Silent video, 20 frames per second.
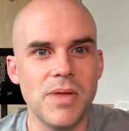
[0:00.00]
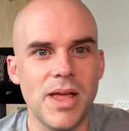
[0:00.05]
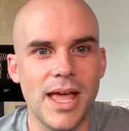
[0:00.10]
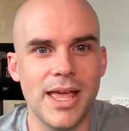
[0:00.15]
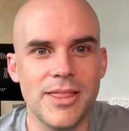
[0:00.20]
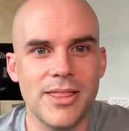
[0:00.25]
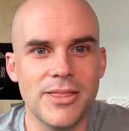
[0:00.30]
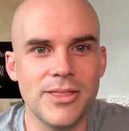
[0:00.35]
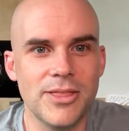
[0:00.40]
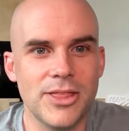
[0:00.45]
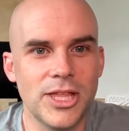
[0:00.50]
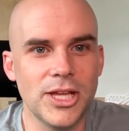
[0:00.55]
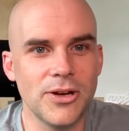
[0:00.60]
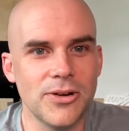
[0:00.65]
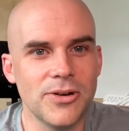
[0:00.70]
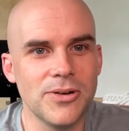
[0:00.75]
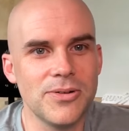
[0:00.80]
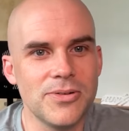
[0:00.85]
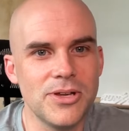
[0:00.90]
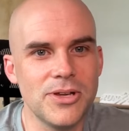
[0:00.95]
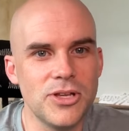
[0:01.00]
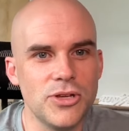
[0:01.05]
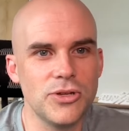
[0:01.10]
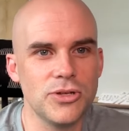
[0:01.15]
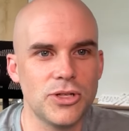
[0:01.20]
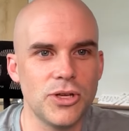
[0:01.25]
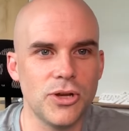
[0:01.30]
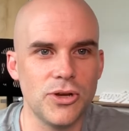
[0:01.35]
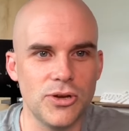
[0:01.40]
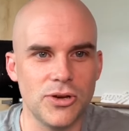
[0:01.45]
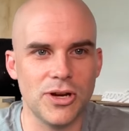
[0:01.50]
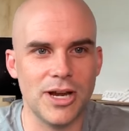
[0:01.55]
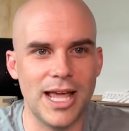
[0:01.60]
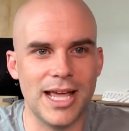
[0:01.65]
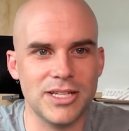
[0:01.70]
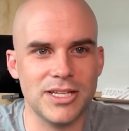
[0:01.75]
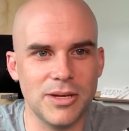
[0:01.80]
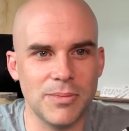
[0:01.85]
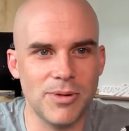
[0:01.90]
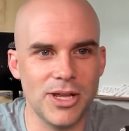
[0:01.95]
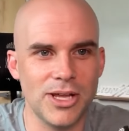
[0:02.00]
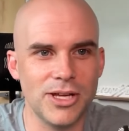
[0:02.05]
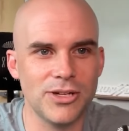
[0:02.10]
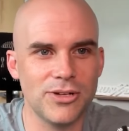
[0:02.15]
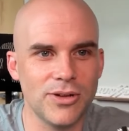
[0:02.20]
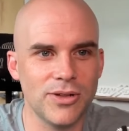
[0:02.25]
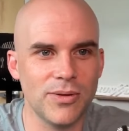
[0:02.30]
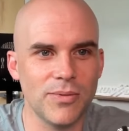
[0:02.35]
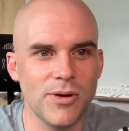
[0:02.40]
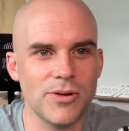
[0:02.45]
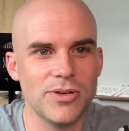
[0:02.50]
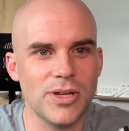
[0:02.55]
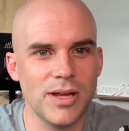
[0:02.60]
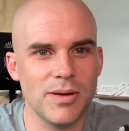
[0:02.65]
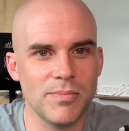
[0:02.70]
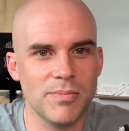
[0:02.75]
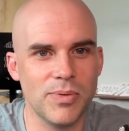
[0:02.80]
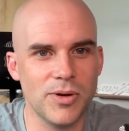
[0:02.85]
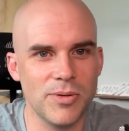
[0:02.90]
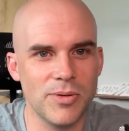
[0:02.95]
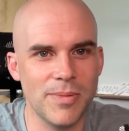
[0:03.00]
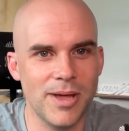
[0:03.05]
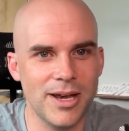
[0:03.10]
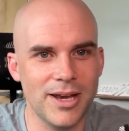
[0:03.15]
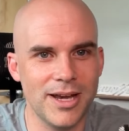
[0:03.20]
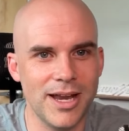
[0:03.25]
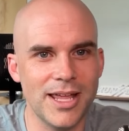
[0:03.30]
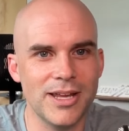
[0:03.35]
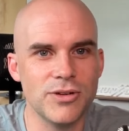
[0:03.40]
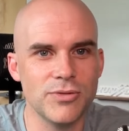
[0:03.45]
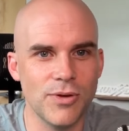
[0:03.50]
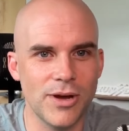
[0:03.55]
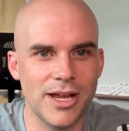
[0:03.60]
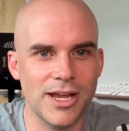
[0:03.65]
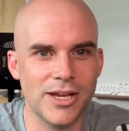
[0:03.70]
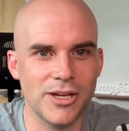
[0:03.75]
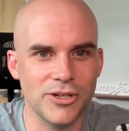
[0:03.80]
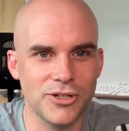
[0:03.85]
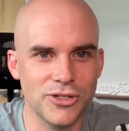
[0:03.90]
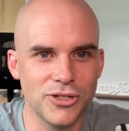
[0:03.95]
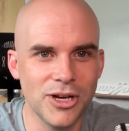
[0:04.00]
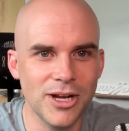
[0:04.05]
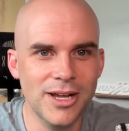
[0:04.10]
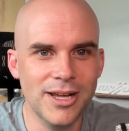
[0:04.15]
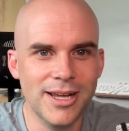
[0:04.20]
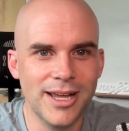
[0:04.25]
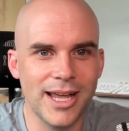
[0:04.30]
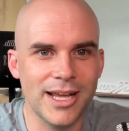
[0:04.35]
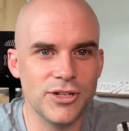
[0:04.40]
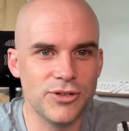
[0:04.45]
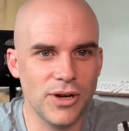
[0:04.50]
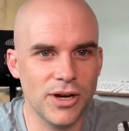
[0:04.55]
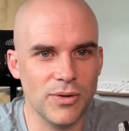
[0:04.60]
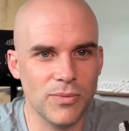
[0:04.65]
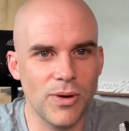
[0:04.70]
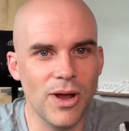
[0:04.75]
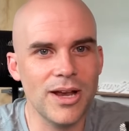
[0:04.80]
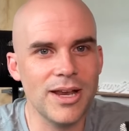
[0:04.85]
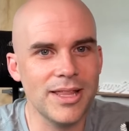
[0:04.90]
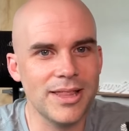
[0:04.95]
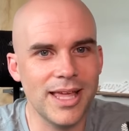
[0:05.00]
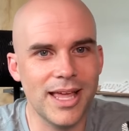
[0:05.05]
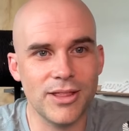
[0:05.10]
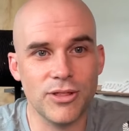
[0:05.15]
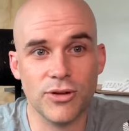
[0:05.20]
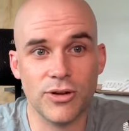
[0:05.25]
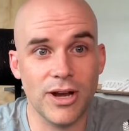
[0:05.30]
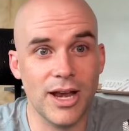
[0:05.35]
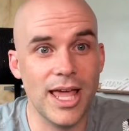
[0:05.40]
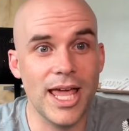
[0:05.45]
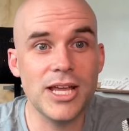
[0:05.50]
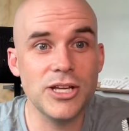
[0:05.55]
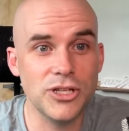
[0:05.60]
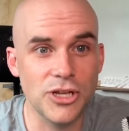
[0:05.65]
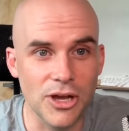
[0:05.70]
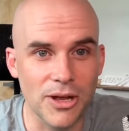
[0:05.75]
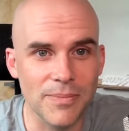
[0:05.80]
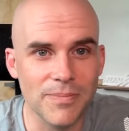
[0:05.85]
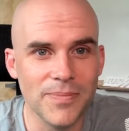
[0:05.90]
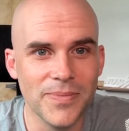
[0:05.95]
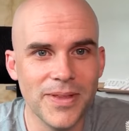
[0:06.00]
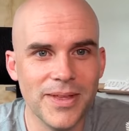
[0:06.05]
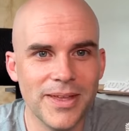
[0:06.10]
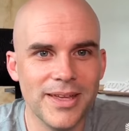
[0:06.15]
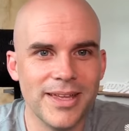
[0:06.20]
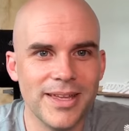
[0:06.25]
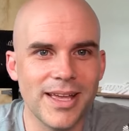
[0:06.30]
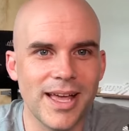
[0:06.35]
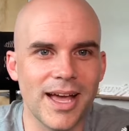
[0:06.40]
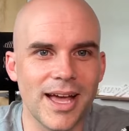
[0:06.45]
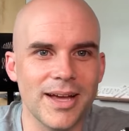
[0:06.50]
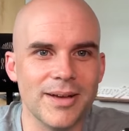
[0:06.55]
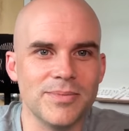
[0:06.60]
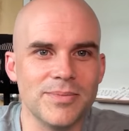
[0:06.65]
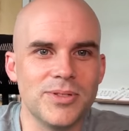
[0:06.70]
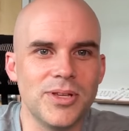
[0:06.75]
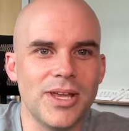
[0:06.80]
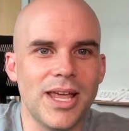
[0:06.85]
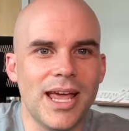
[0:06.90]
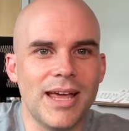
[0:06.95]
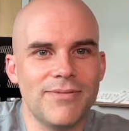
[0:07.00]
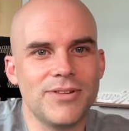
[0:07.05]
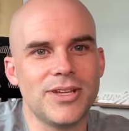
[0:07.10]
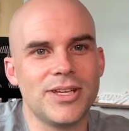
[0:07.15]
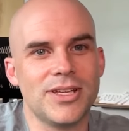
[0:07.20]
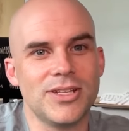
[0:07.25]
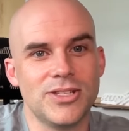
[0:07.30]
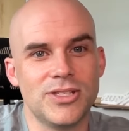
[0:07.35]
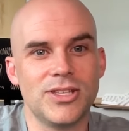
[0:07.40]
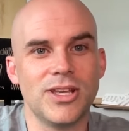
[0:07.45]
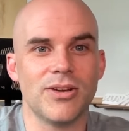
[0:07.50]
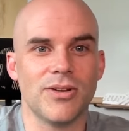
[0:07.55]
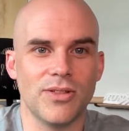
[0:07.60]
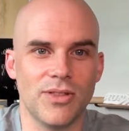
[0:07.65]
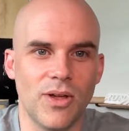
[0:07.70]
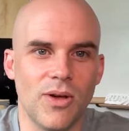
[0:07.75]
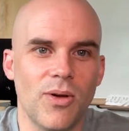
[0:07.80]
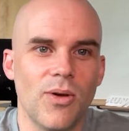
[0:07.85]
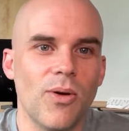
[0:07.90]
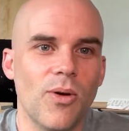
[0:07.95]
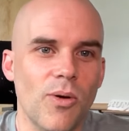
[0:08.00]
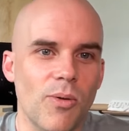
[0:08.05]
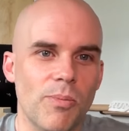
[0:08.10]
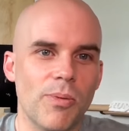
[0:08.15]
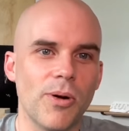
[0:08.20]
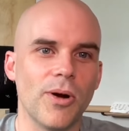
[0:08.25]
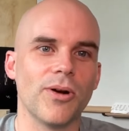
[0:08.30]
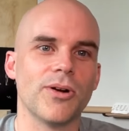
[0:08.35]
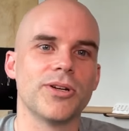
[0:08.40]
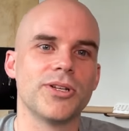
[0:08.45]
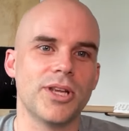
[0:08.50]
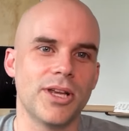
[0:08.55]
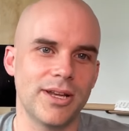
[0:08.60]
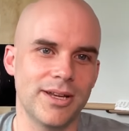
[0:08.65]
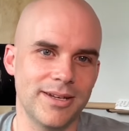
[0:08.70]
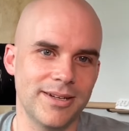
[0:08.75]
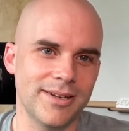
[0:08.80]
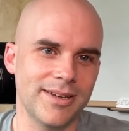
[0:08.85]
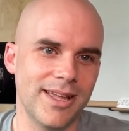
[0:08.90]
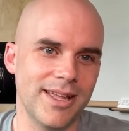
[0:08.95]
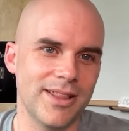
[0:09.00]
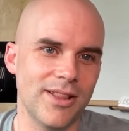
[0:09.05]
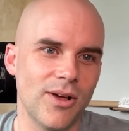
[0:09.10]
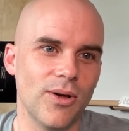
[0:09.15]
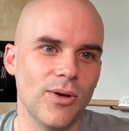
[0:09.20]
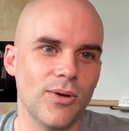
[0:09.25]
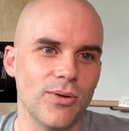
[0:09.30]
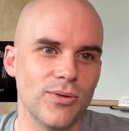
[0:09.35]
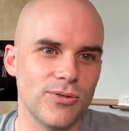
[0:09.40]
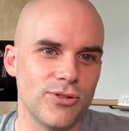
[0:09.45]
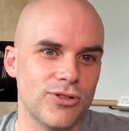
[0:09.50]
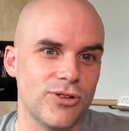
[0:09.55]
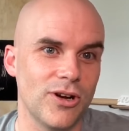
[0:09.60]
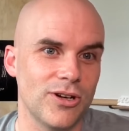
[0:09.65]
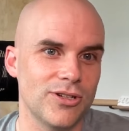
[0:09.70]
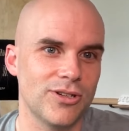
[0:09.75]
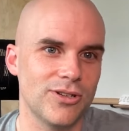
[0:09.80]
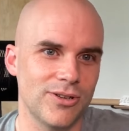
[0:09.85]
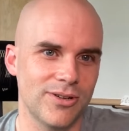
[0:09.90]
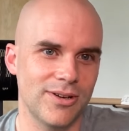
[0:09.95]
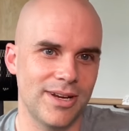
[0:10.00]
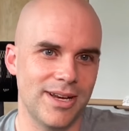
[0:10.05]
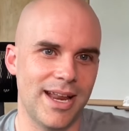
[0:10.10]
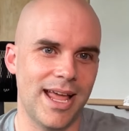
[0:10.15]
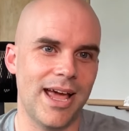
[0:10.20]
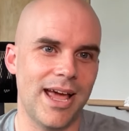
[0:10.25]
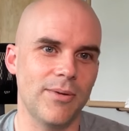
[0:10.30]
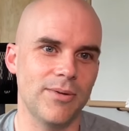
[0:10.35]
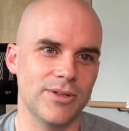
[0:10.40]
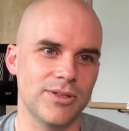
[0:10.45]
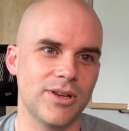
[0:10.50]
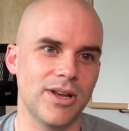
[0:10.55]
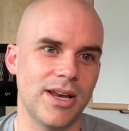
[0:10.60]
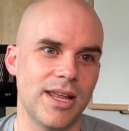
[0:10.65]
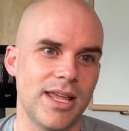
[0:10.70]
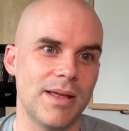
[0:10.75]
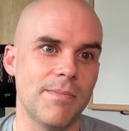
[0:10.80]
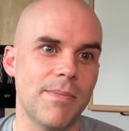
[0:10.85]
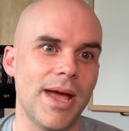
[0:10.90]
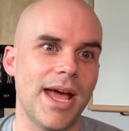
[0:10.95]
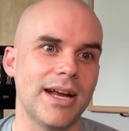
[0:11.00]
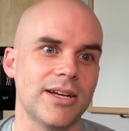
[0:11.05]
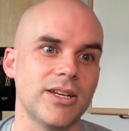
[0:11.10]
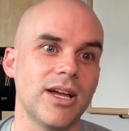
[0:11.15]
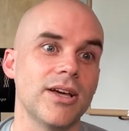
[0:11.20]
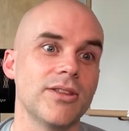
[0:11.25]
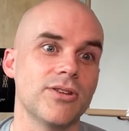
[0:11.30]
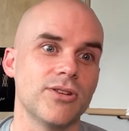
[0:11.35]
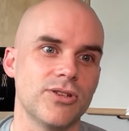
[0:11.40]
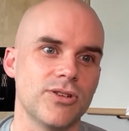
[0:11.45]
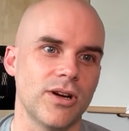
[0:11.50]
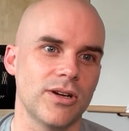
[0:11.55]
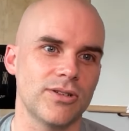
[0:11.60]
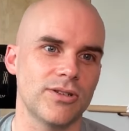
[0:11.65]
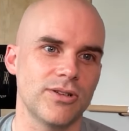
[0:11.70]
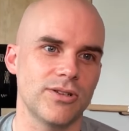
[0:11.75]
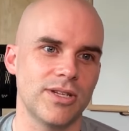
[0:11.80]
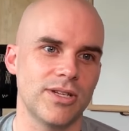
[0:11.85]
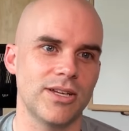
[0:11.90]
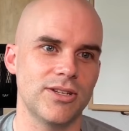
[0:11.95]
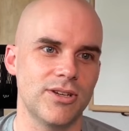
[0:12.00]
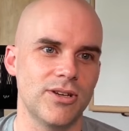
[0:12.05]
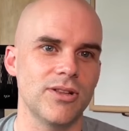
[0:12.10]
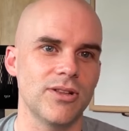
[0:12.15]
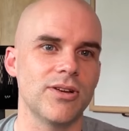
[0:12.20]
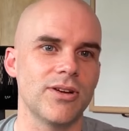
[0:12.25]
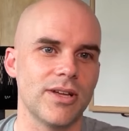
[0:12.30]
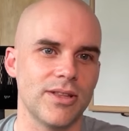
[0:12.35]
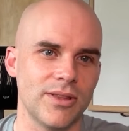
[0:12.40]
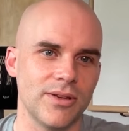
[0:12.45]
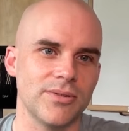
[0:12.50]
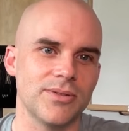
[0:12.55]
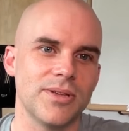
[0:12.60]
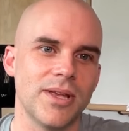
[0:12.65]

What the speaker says: and so you're going to ask them to internally rotate and put them at an end range and try to run at that, and they're going to hate you. So you have to consider the whole person and the whole structure and how it's going to impact other structures as you look at those